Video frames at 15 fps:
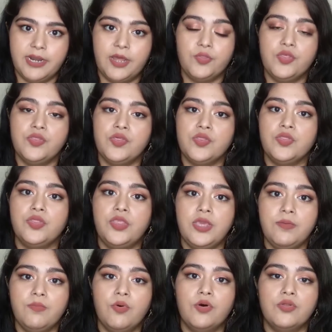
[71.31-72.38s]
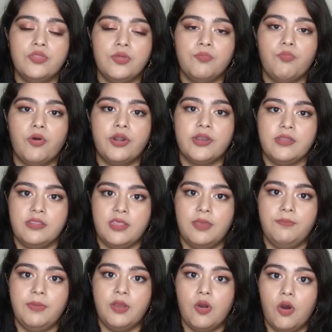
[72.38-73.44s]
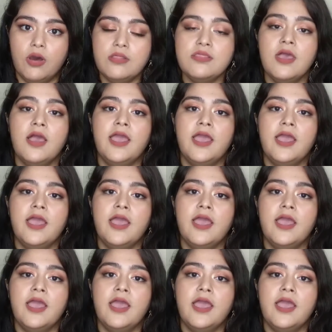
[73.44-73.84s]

Now this is the most important step because